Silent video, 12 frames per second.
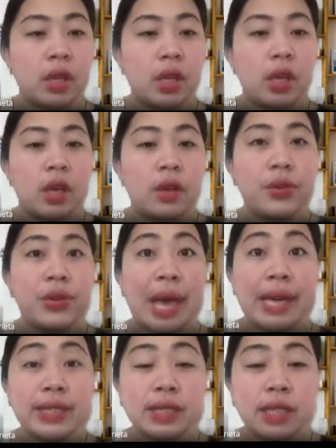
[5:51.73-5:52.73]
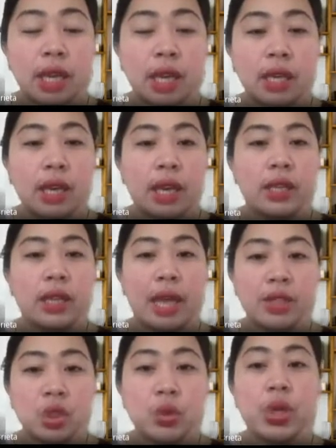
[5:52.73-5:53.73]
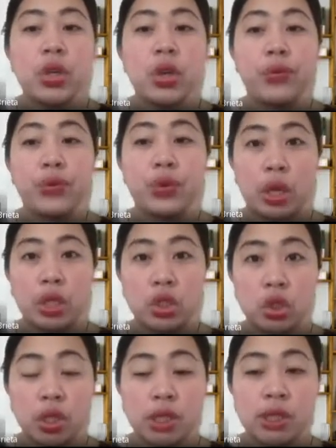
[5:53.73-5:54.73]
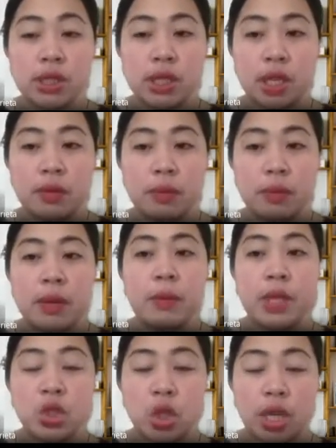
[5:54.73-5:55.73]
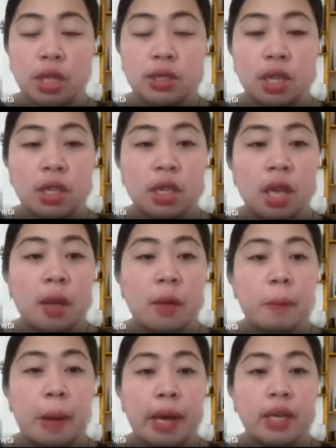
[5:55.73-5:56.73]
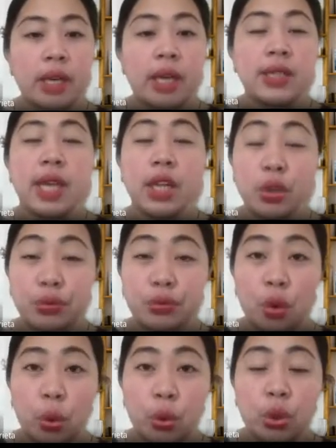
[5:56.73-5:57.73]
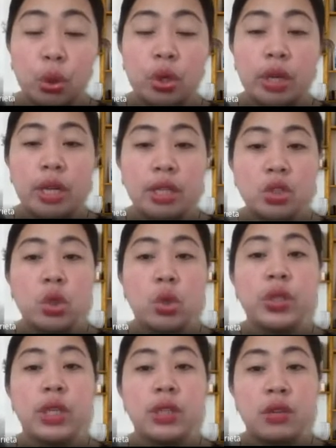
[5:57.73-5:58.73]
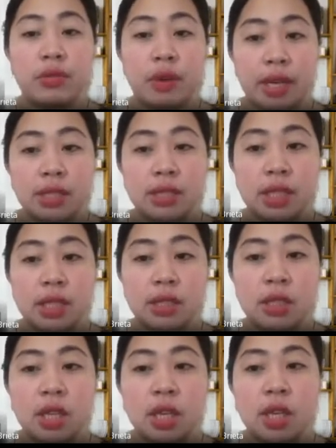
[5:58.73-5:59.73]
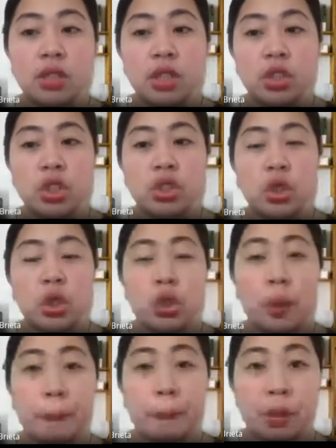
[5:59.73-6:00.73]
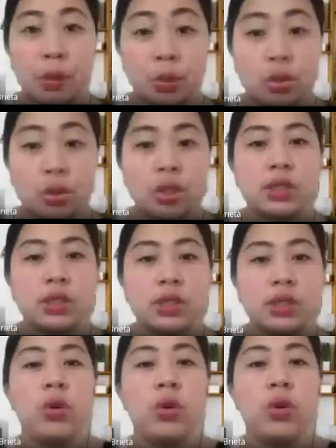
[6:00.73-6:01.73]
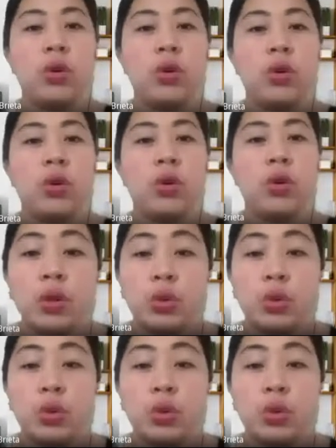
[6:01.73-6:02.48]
The asking and answering of questions can be mediated by a telephone or electronic devices such as your computer. So that would be